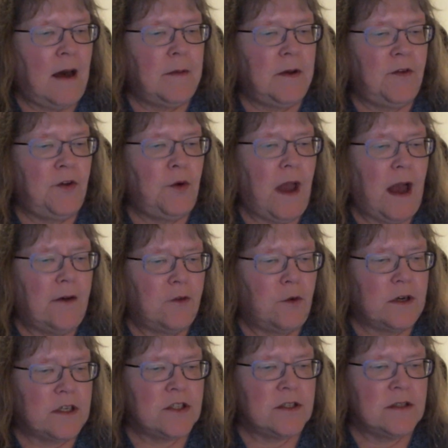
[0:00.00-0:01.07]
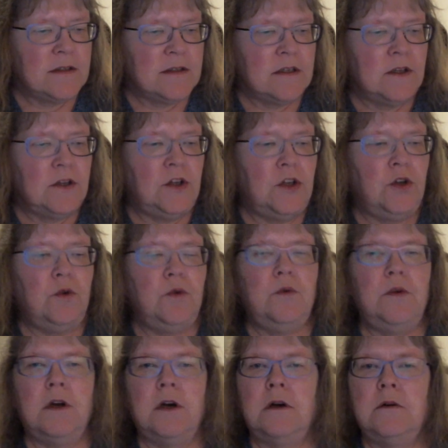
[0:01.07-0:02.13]
If you have questions, you
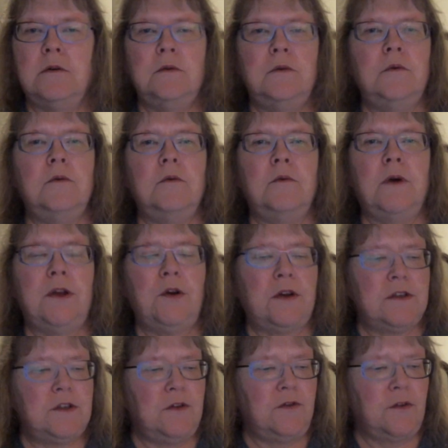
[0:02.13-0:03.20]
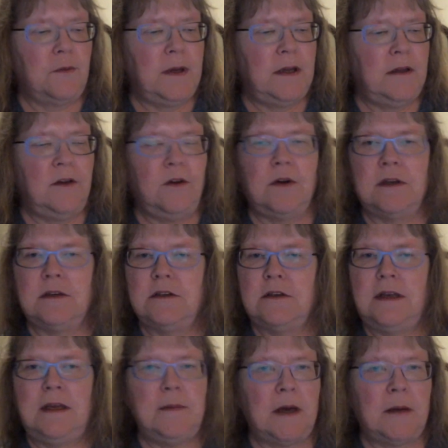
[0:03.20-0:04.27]
know what you can do for me. You can
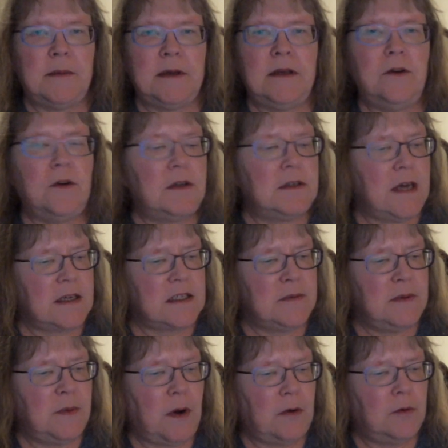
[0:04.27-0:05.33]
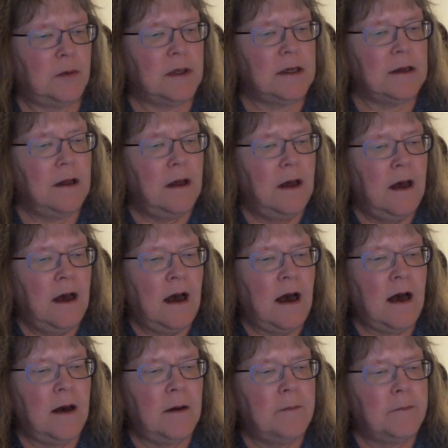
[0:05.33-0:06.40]
email me, you can text me probably.
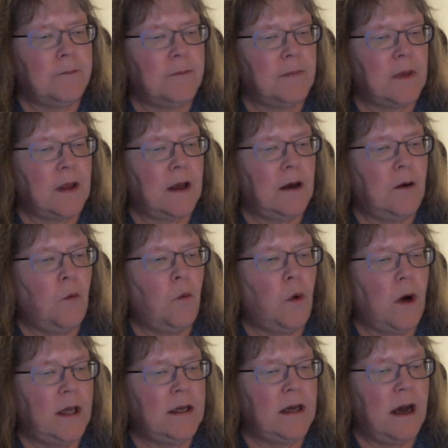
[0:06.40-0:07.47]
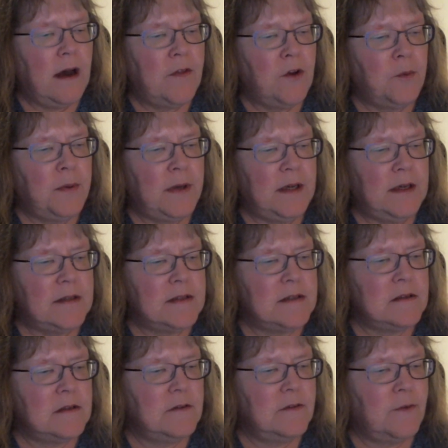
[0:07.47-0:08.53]
One other
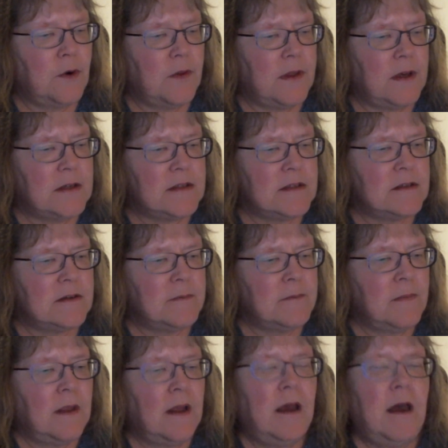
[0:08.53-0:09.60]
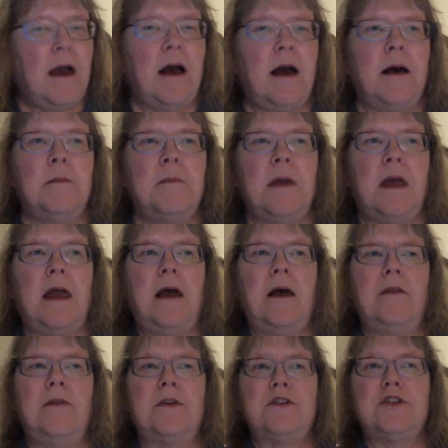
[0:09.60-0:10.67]
piece for this,
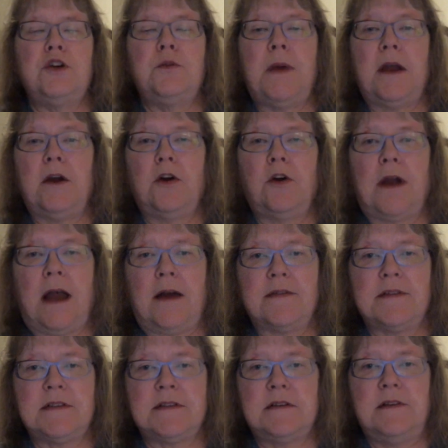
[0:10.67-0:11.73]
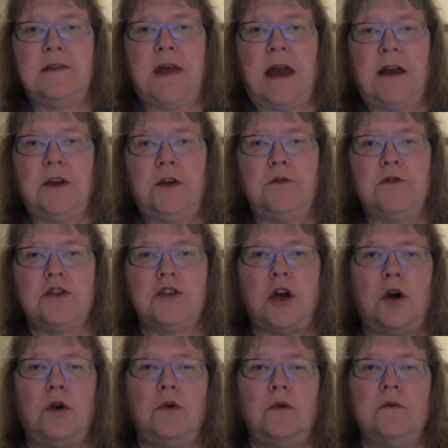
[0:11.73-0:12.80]
the 2 paragraphs that you
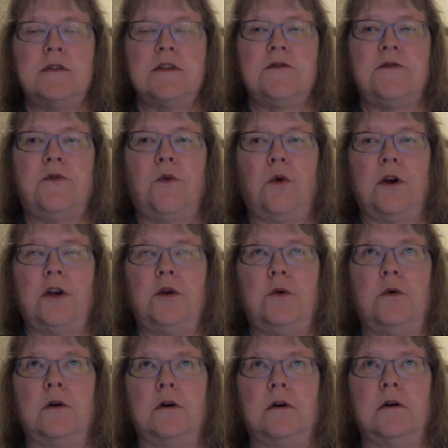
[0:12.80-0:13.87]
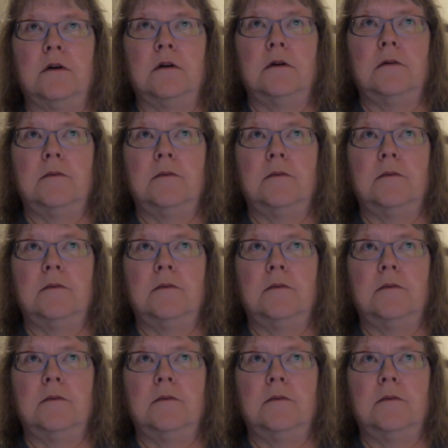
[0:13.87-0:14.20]
chose for your